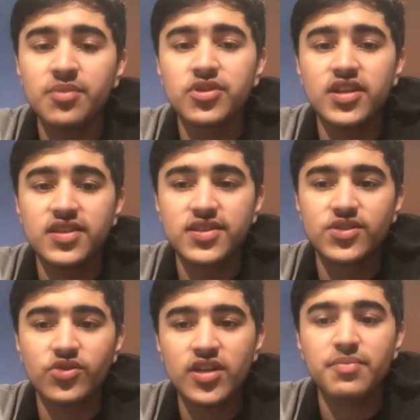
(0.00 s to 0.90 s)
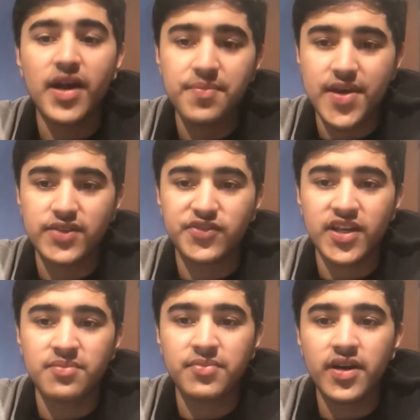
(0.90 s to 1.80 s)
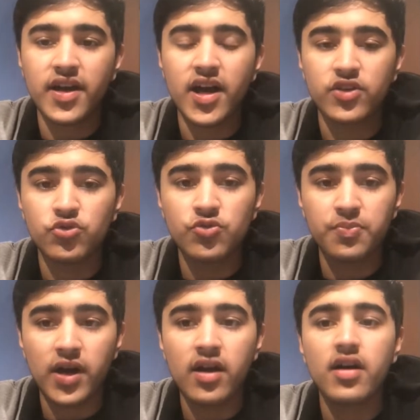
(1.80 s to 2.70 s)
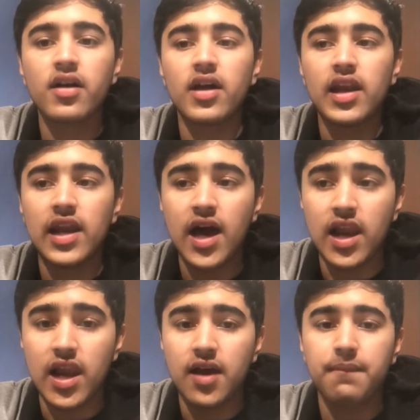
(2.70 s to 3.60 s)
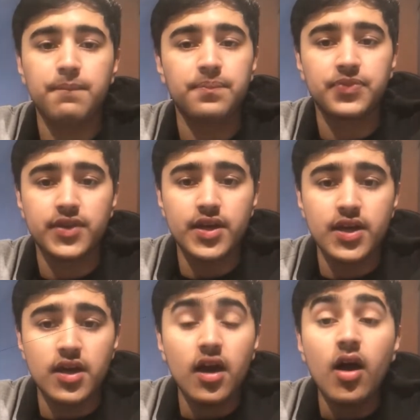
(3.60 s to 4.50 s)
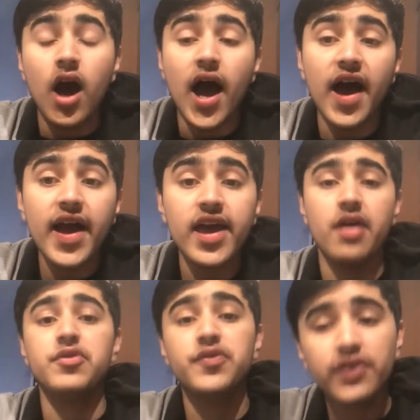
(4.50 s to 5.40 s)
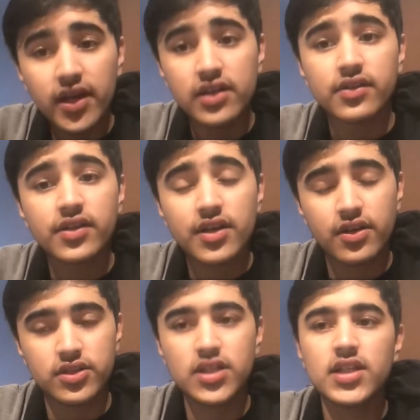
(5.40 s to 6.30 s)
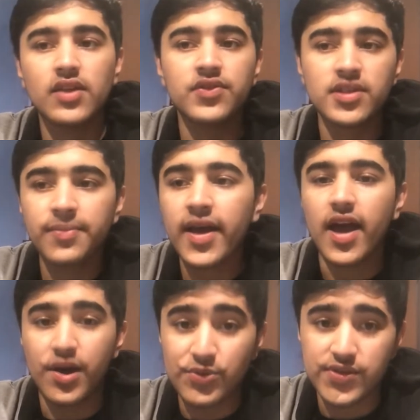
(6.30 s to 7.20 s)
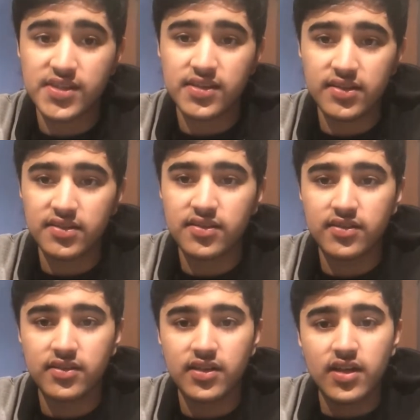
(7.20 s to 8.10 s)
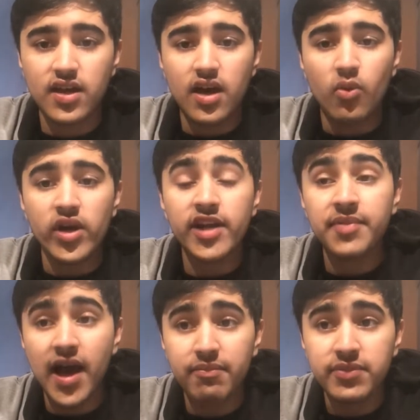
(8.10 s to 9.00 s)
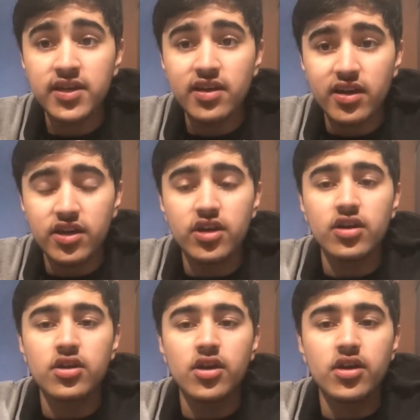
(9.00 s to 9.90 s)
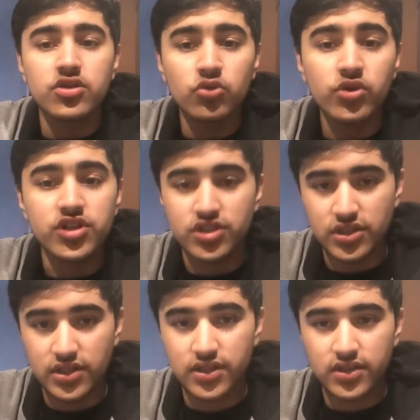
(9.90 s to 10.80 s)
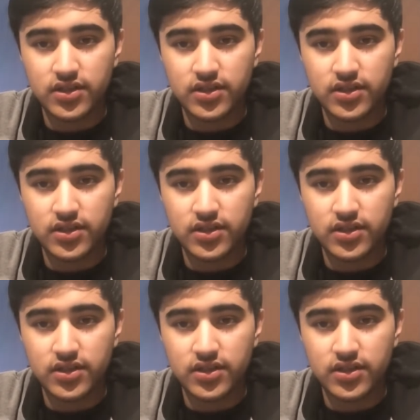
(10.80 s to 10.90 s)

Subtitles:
I'm gonna read the story My Best Friend by Anupa Lal. I have a friend. She lives in my house. When I'm happy, so is she.